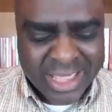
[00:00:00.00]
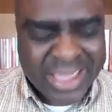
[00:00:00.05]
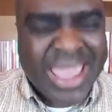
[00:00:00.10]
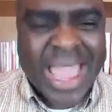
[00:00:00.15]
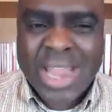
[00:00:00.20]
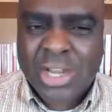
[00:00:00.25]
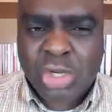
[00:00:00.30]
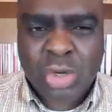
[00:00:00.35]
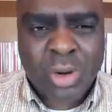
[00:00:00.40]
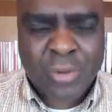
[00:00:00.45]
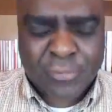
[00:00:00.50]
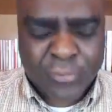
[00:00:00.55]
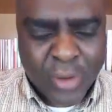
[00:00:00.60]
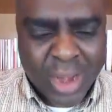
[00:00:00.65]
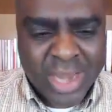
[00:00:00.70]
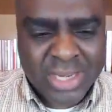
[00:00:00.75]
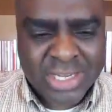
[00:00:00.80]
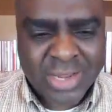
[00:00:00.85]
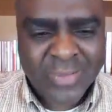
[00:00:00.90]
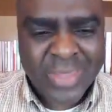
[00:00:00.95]
Guess what,
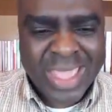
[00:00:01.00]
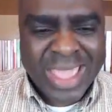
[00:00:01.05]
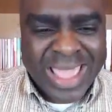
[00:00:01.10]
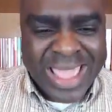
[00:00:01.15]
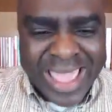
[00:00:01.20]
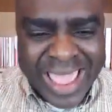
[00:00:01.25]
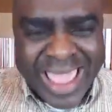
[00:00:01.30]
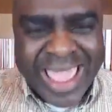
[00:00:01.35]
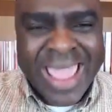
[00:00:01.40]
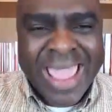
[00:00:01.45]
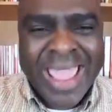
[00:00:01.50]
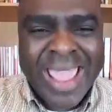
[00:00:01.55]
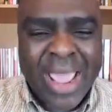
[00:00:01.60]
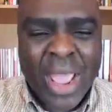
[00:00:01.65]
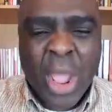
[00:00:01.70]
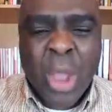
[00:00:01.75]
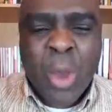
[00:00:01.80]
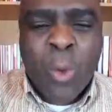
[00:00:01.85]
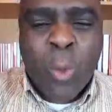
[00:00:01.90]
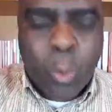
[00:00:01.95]
friends?
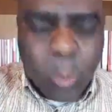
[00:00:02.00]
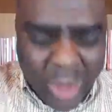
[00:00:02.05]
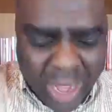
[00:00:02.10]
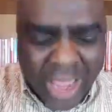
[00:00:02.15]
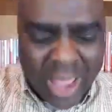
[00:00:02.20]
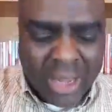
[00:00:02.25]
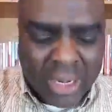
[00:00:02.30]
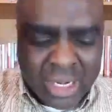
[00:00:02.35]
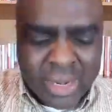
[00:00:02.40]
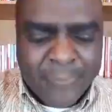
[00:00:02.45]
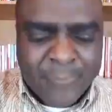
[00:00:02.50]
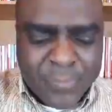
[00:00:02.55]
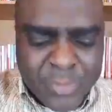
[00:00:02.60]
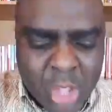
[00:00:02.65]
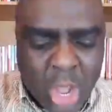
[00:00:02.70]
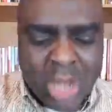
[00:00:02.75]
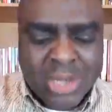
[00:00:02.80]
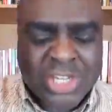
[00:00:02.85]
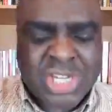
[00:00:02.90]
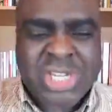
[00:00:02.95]
He will
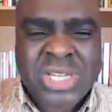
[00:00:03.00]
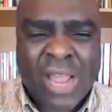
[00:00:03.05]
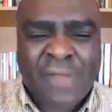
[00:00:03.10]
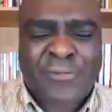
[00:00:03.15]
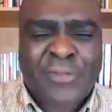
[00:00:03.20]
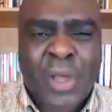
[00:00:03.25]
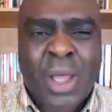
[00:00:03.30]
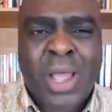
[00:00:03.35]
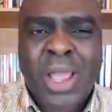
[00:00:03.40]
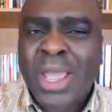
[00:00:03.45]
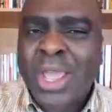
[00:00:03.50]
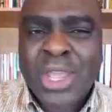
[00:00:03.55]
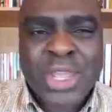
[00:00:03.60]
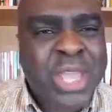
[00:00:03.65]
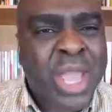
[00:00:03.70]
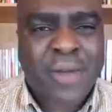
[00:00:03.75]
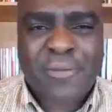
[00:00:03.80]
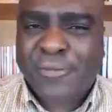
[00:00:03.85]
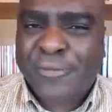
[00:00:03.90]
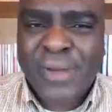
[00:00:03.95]
not suffer
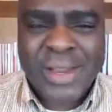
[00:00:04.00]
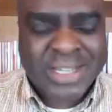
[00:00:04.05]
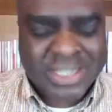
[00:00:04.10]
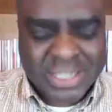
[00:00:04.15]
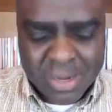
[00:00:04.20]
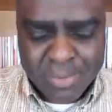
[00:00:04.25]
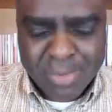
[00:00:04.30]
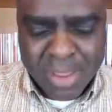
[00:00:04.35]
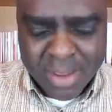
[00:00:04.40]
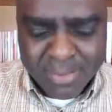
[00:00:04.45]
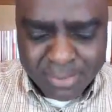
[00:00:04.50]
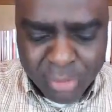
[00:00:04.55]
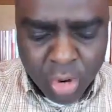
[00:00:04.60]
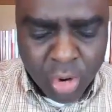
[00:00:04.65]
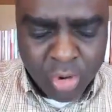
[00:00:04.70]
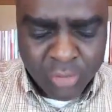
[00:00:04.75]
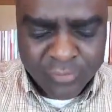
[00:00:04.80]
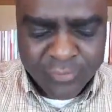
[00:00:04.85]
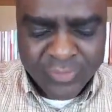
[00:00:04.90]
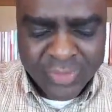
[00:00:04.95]
your foot to be
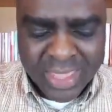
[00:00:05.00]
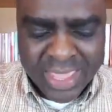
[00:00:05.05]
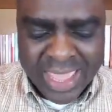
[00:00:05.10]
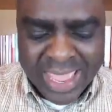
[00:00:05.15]
moved.